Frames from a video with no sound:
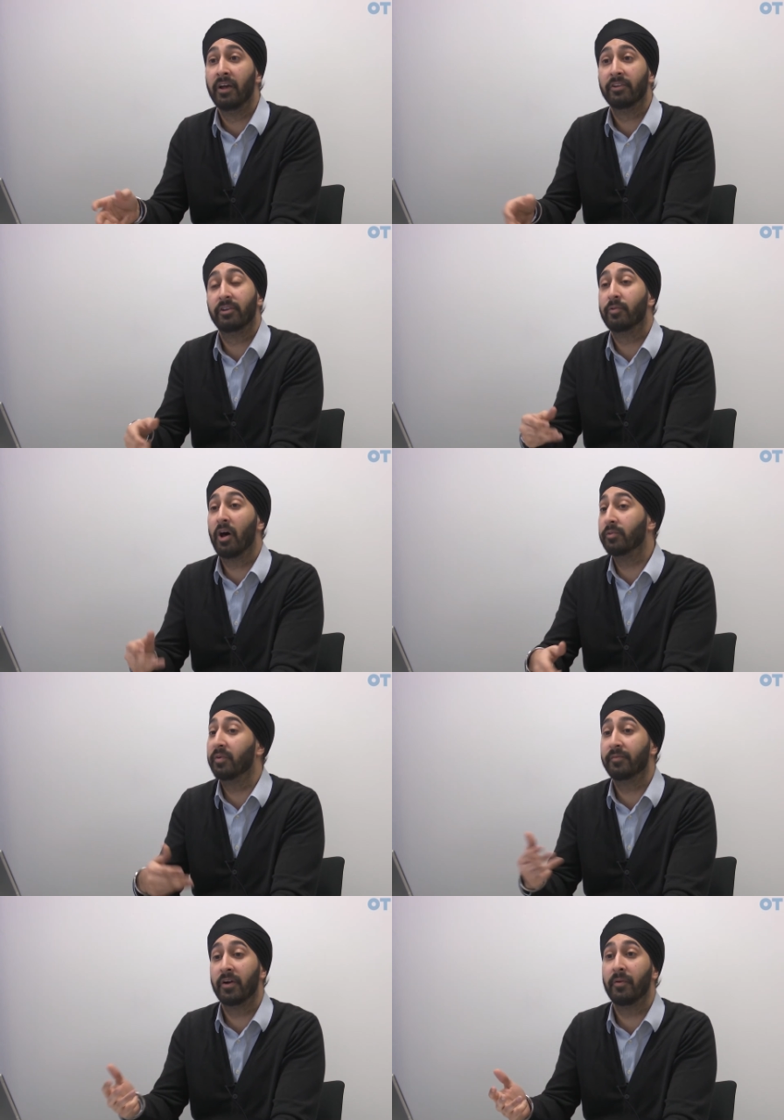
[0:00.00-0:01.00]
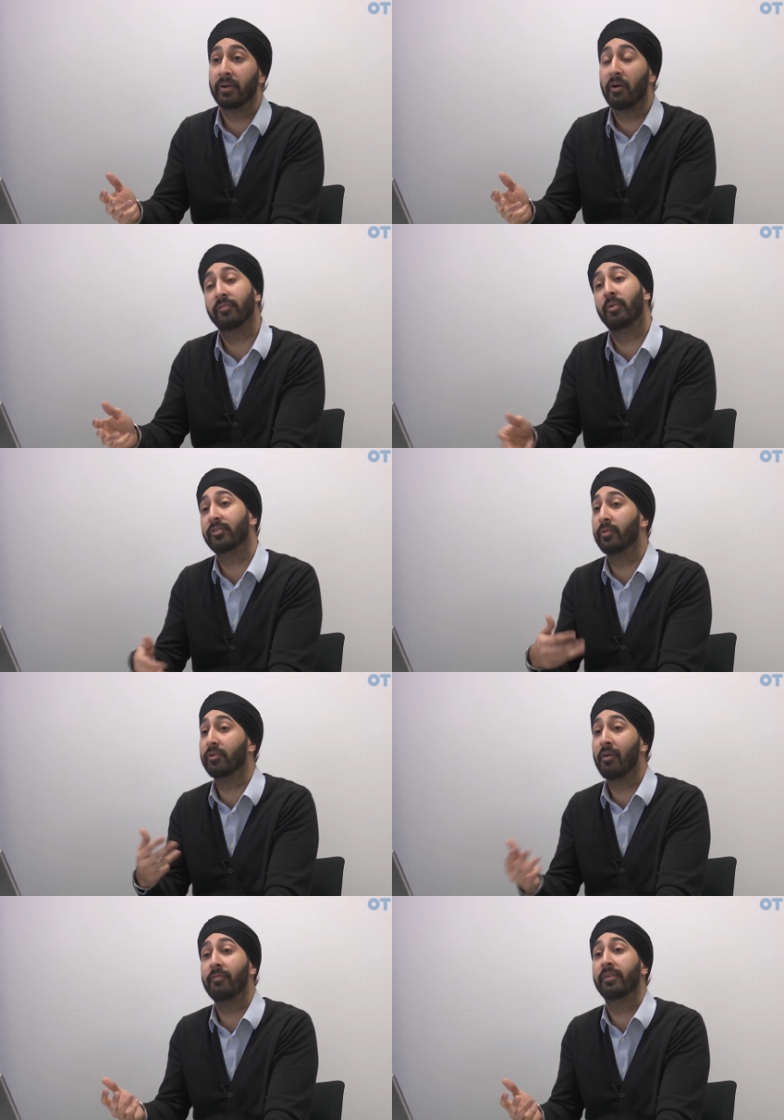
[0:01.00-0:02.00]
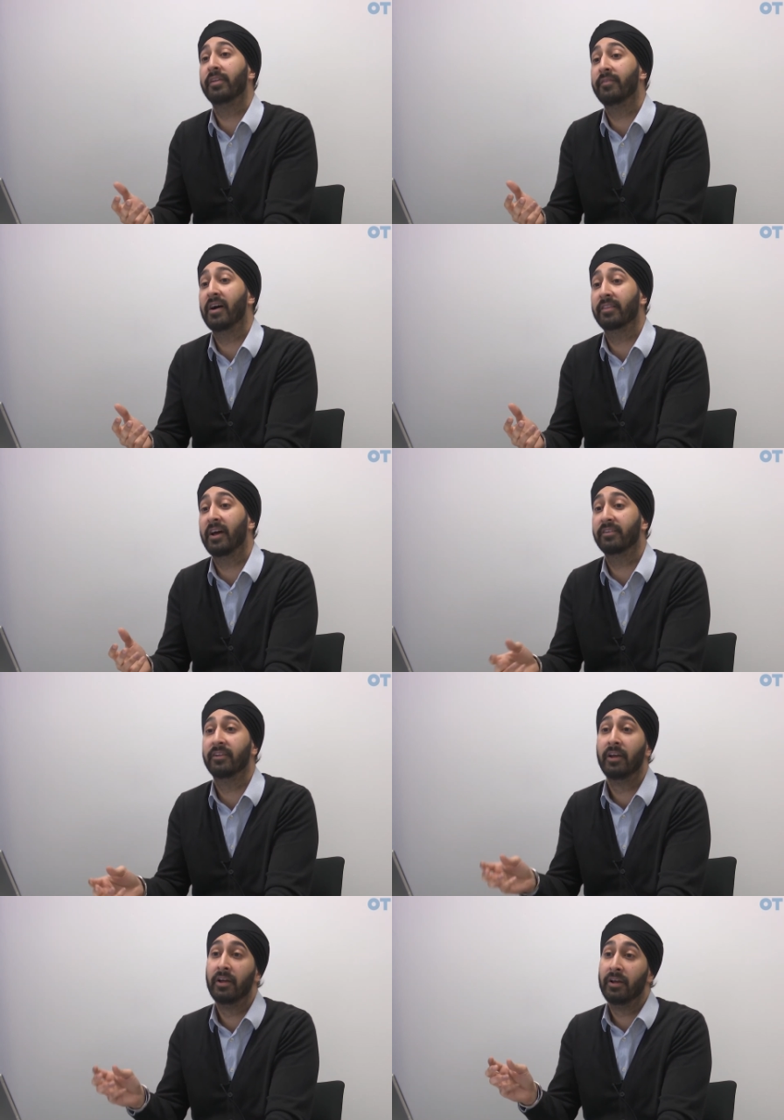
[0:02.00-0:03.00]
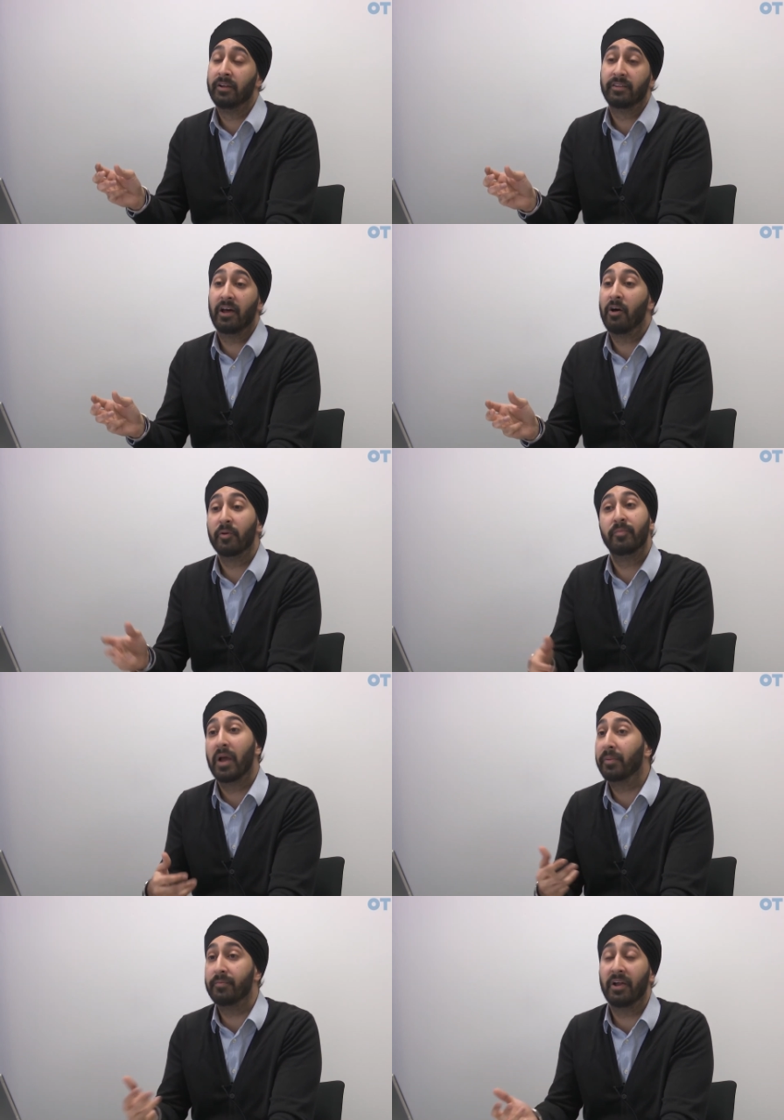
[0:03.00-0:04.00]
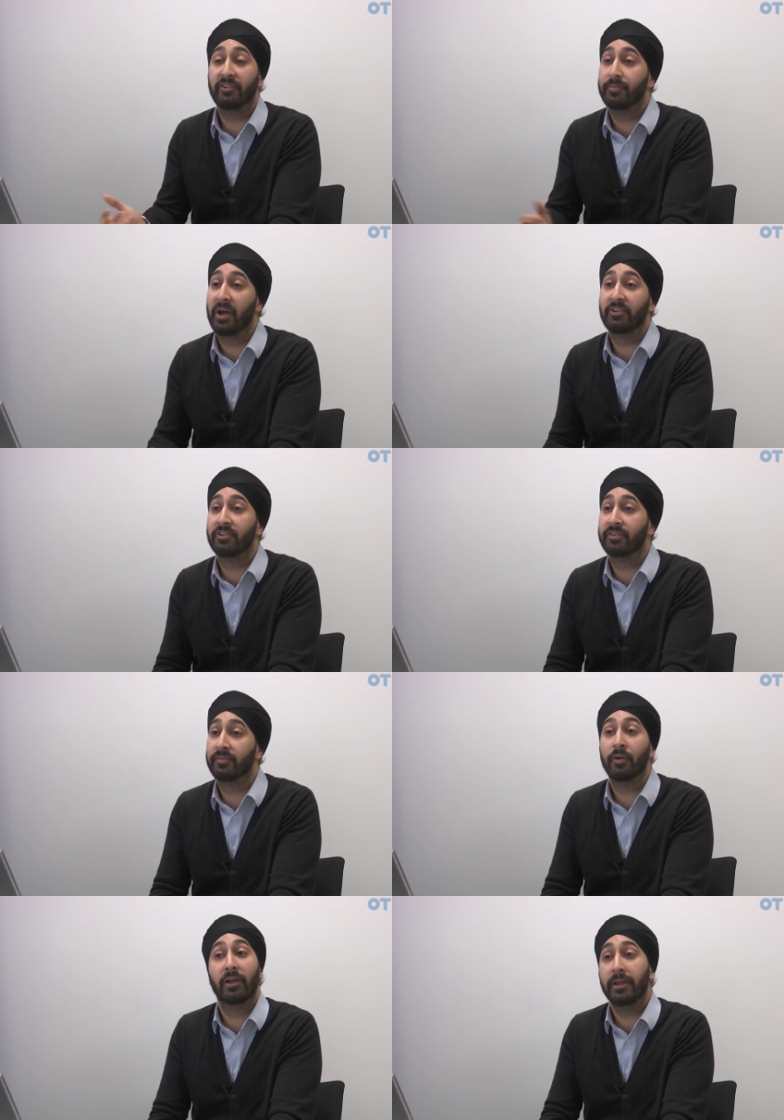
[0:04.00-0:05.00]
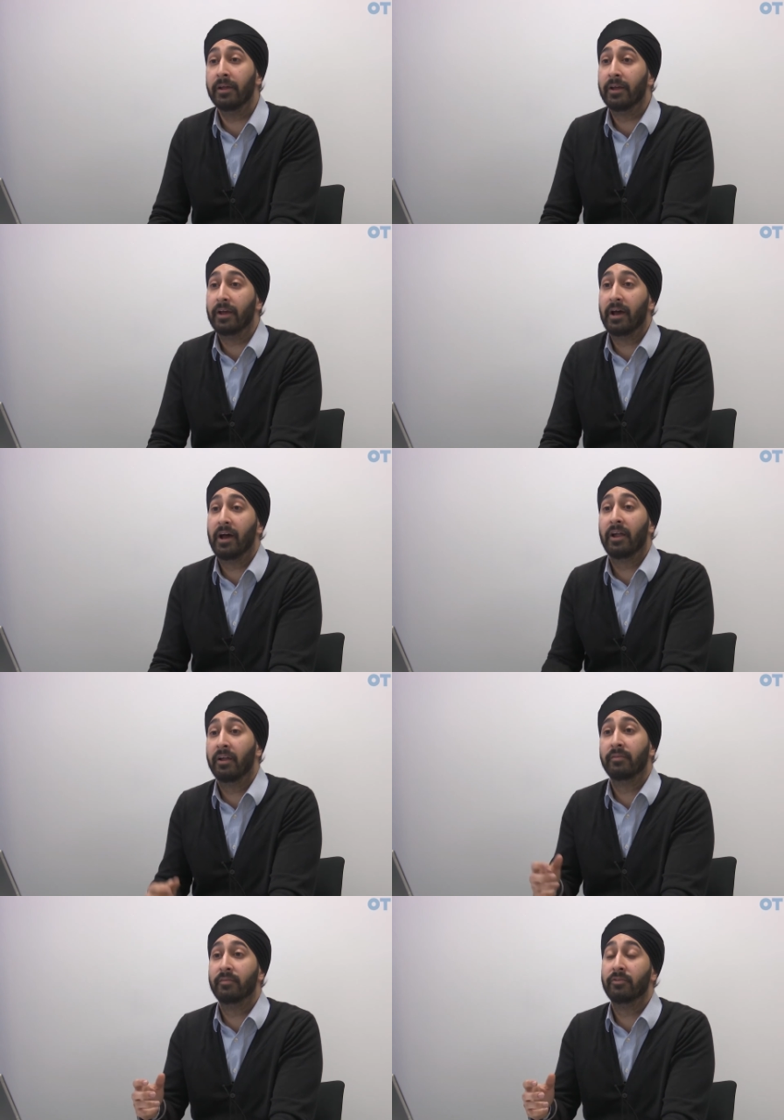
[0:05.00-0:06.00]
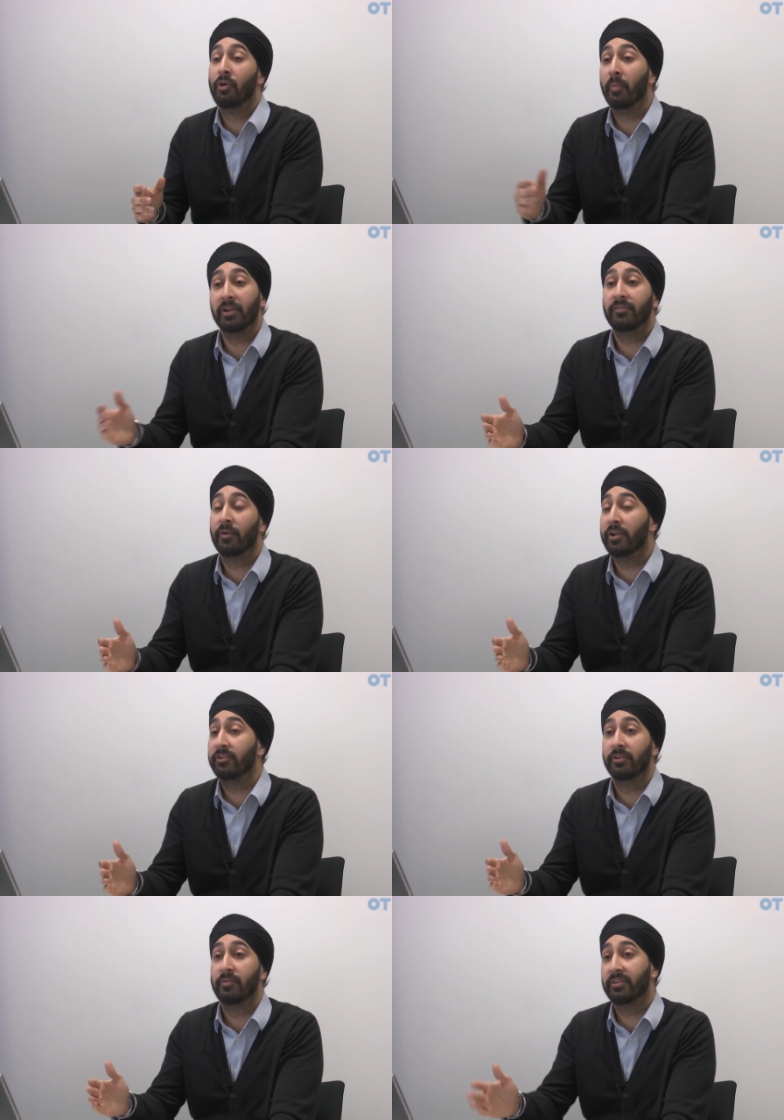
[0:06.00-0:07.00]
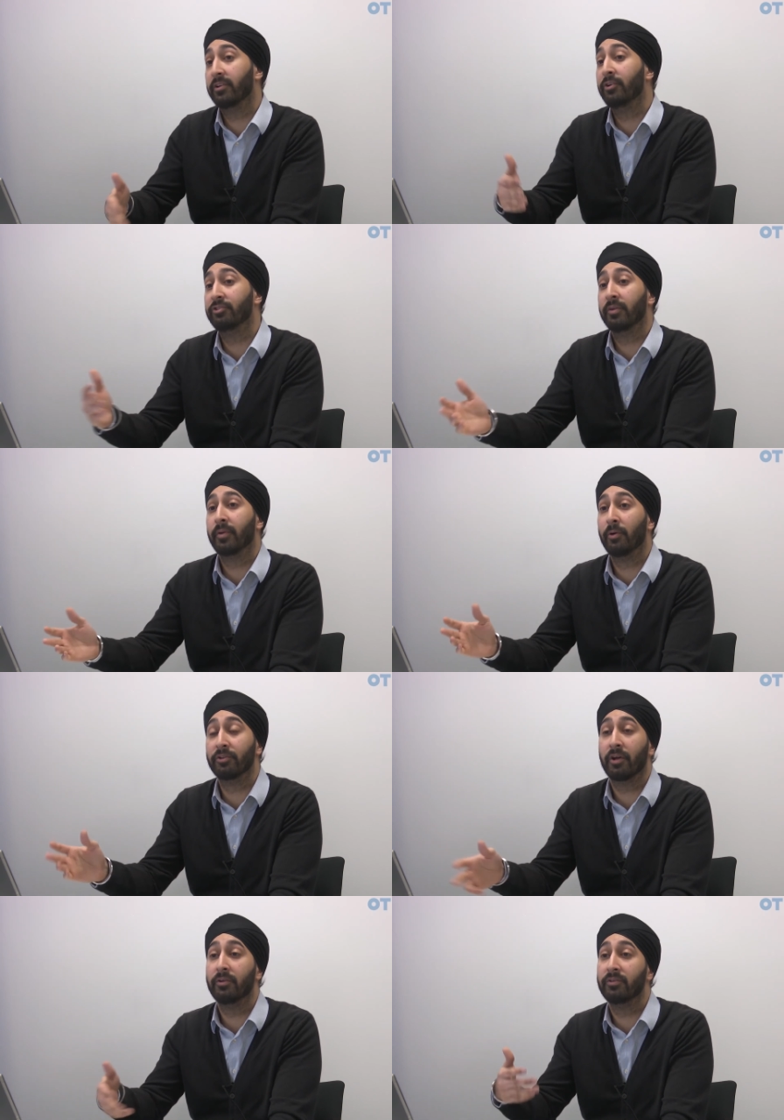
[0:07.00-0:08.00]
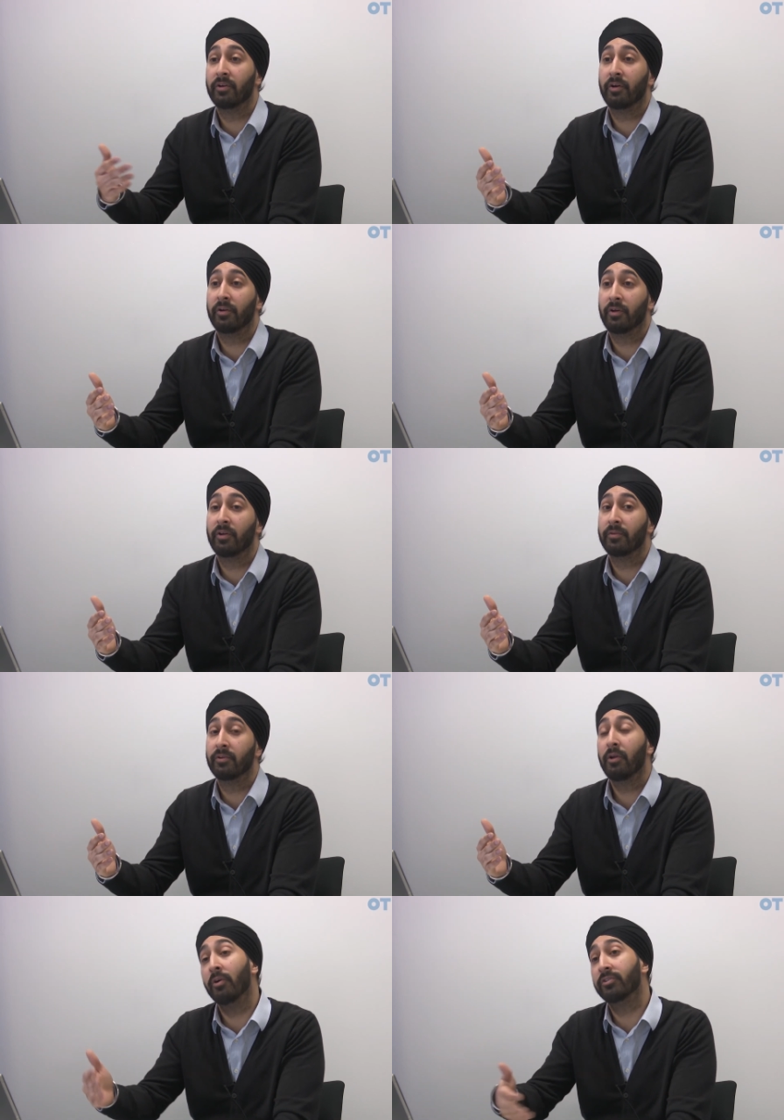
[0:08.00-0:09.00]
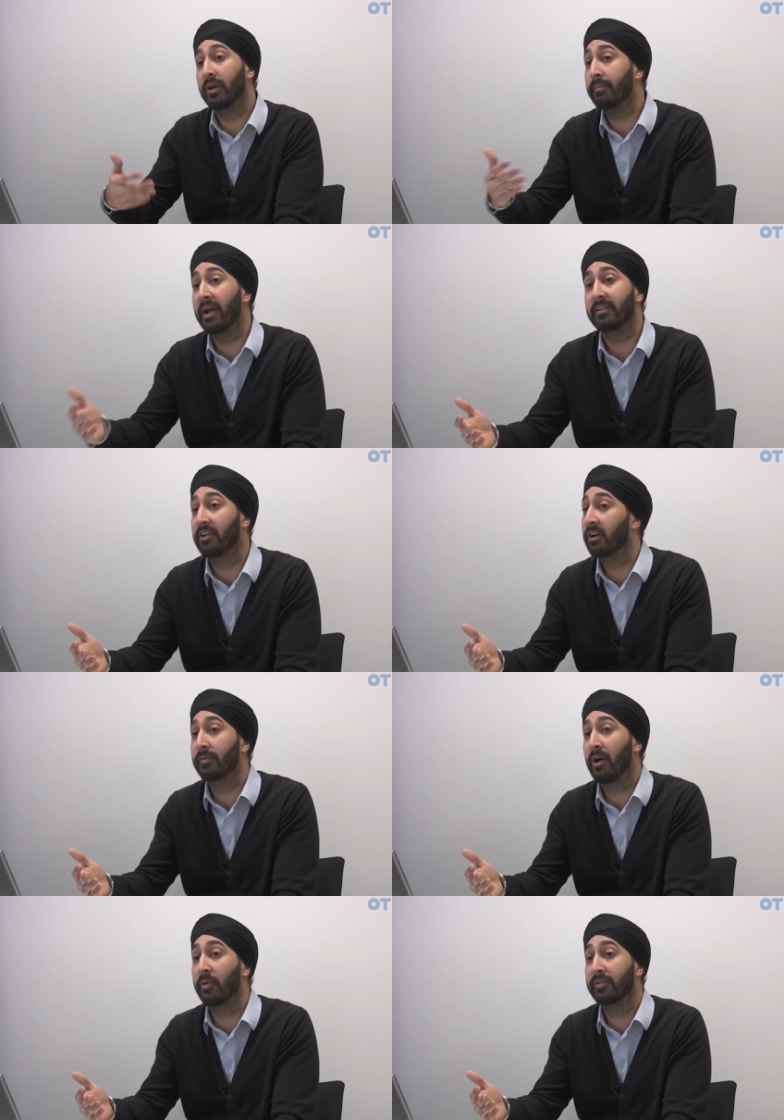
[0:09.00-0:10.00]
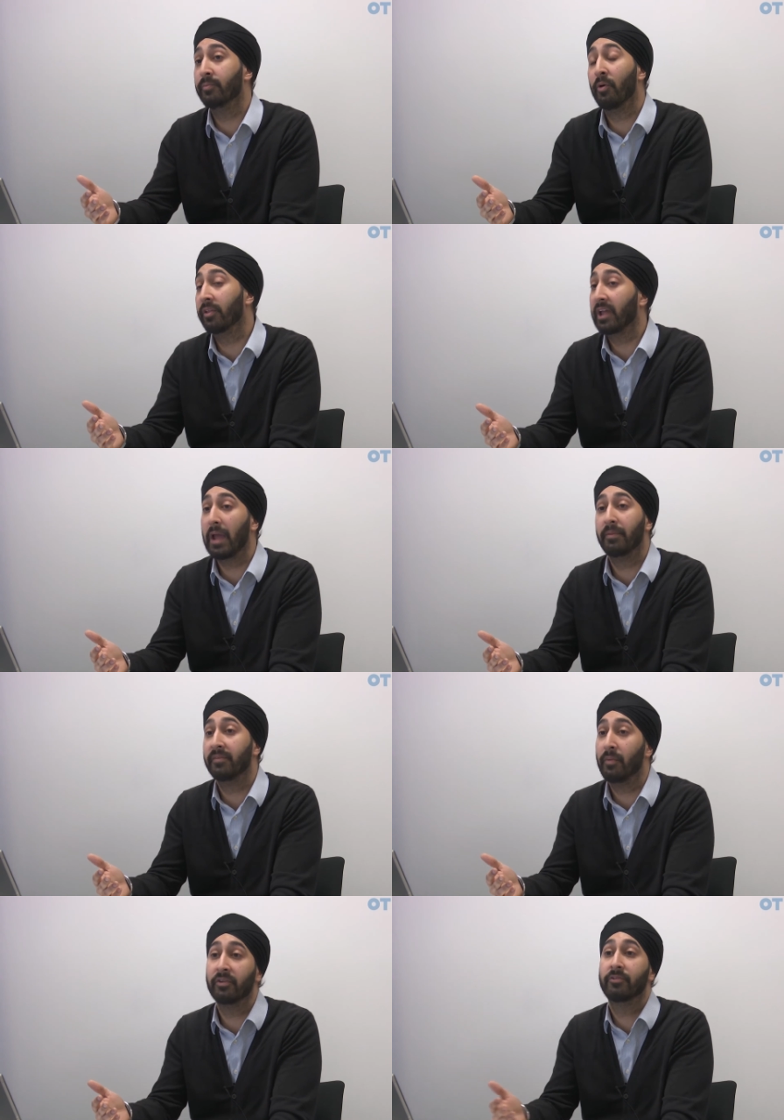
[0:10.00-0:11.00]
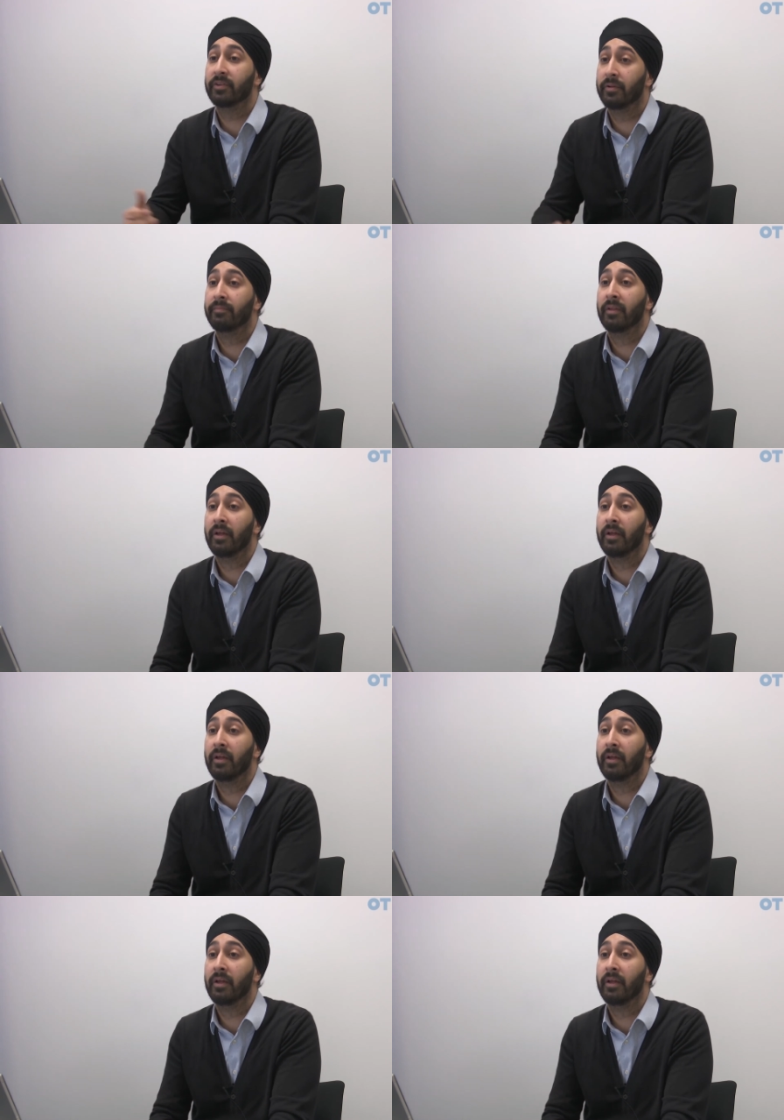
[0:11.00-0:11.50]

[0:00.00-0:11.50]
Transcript: So rather than referring, I was much more confident in the fact that I would be able to manage these patients fully, and normally fully to resolution, but also on a long-term basis, I was more than capable of monitoring them.